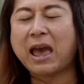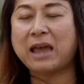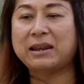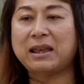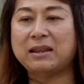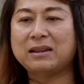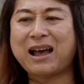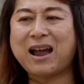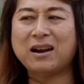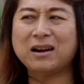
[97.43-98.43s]
And then
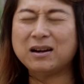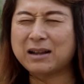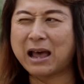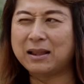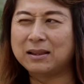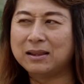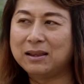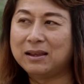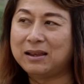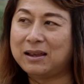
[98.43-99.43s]
I heard that,
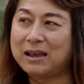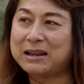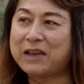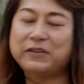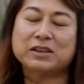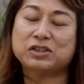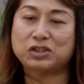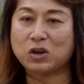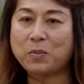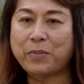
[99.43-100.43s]
and I feel
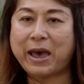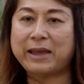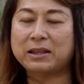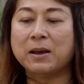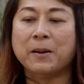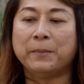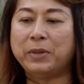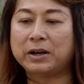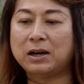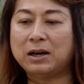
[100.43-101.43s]
so bad,
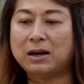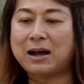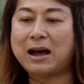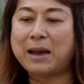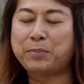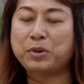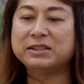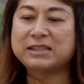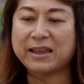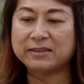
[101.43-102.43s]
but uh, I
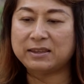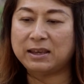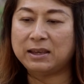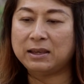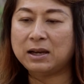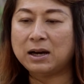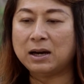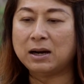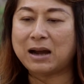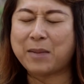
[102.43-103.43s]
pretending
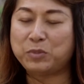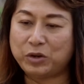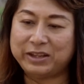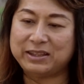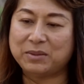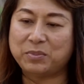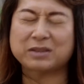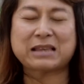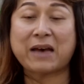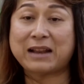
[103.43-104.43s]
uh, I'm reading
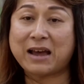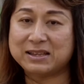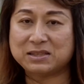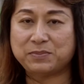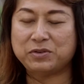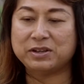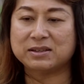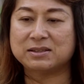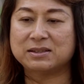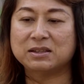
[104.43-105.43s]
because I have a lot of
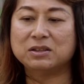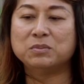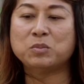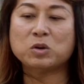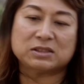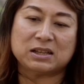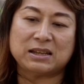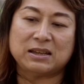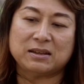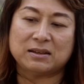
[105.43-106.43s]
experience.
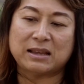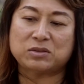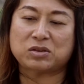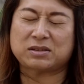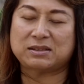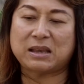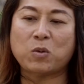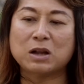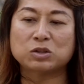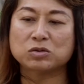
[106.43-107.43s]
Mostly, they just say
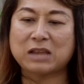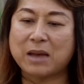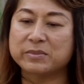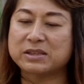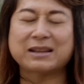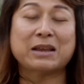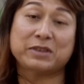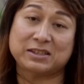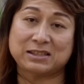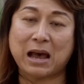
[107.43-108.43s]
one, two times, and then
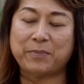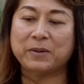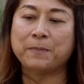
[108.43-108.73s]
we stop.